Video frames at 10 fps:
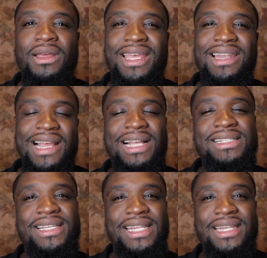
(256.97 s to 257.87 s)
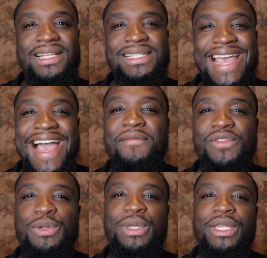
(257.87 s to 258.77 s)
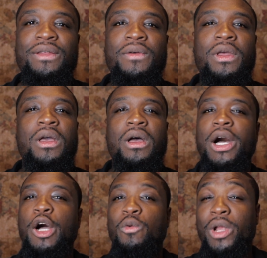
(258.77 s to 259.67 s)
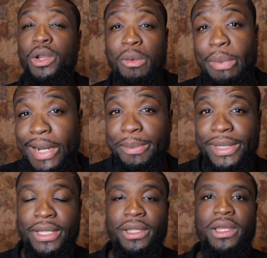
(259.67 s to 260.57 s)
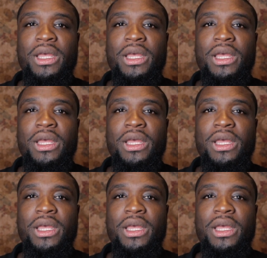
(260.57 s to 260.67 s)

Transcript: And like I said, it doesn't have to be a rental property.